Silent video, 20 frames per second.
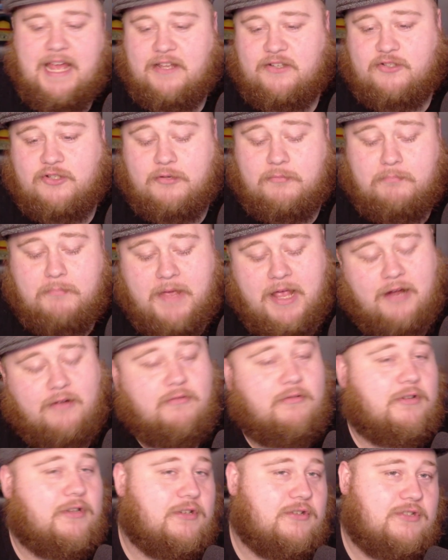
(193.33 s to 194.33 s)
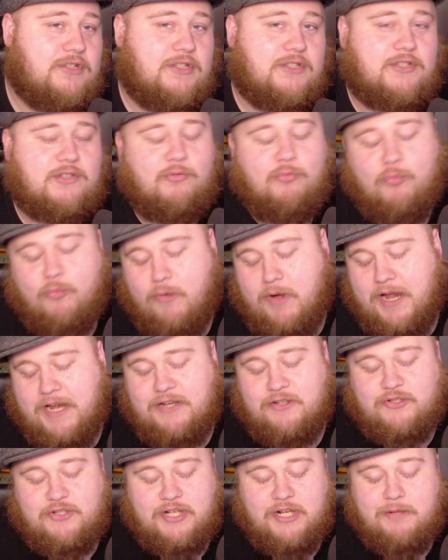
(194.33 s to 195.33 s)
some macaroni and cheese, some
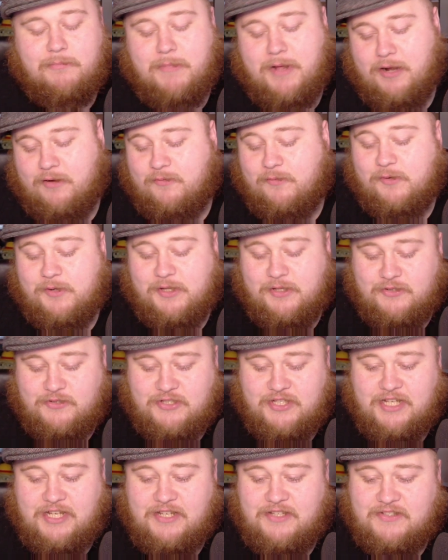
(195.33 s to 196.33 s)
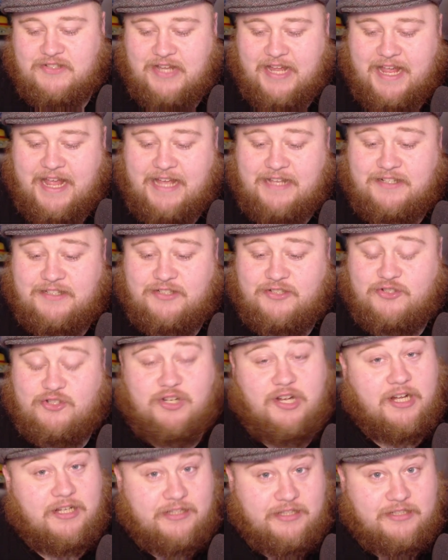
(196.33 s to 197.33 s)
white cheddar macaroni and cheese. I had a
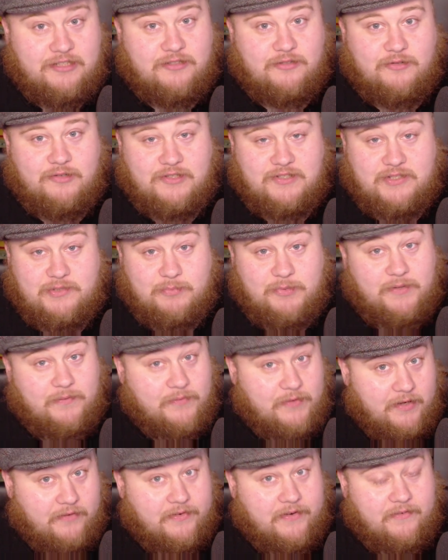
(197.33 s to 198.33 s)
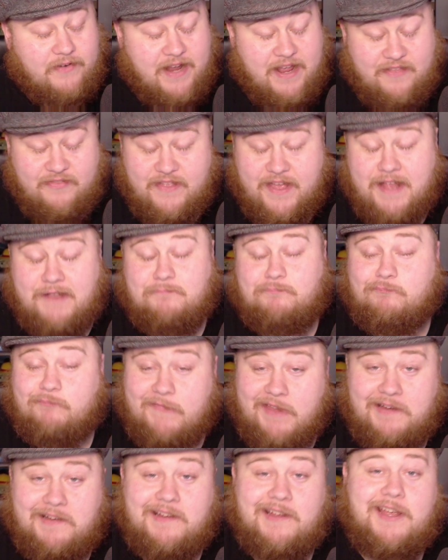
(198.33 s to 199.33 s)
chocolate Uncrustable. If y'all have never had that,
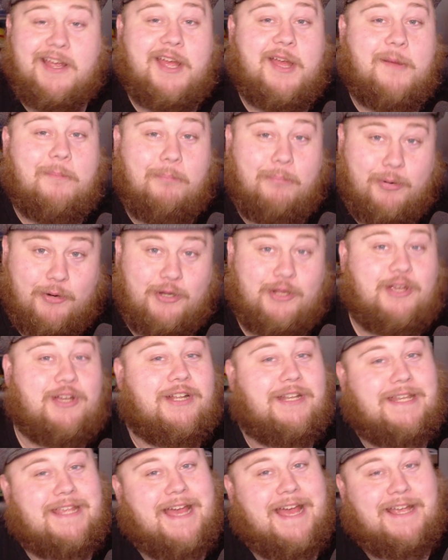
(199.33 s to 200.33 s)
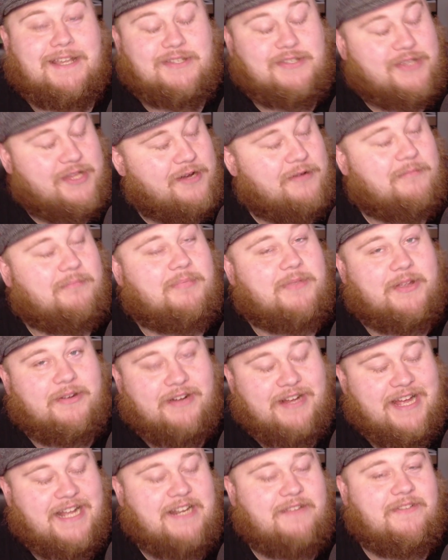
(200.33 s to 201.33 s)
pretty good, guys. They're
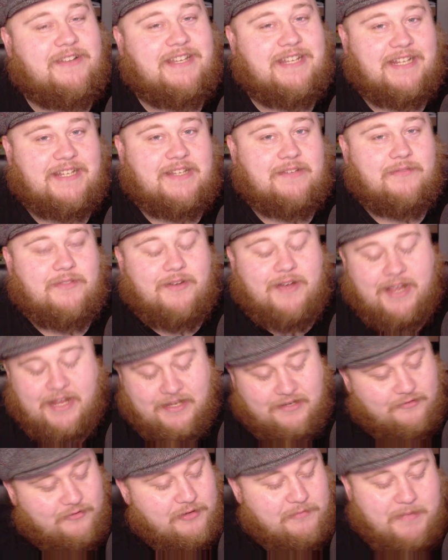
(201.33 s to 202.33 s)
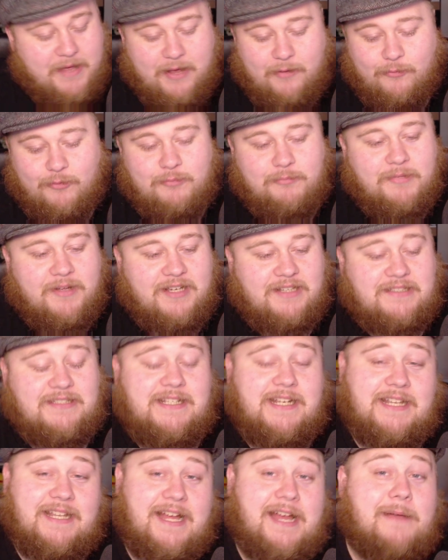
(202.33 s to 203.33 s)
kind of addictive though. I can only buy 1 box at
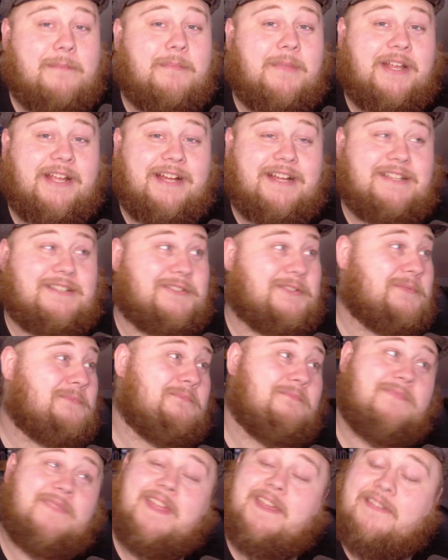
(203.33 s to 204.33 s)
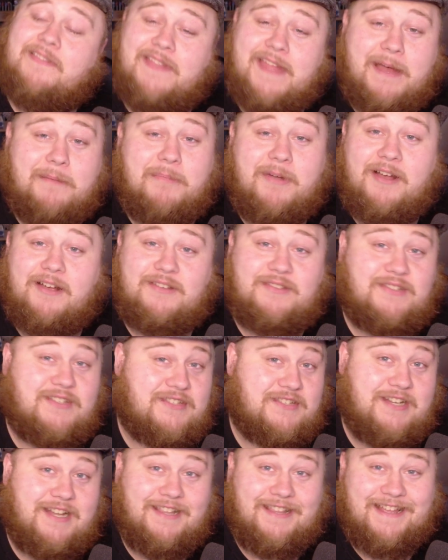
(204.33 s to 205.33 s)
a time because that box does
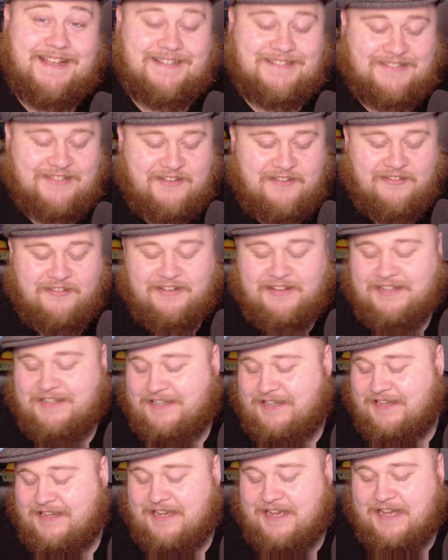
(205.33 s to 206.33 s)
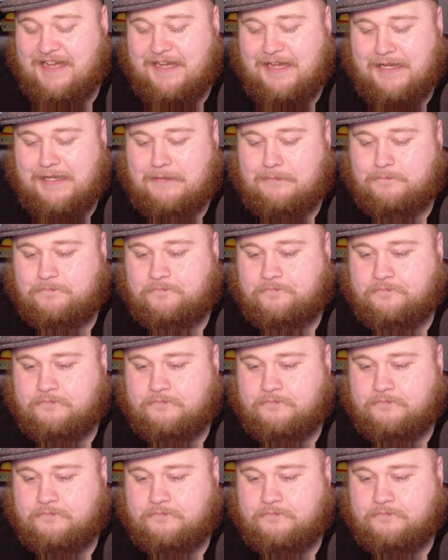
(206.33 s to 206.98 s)
not last long. And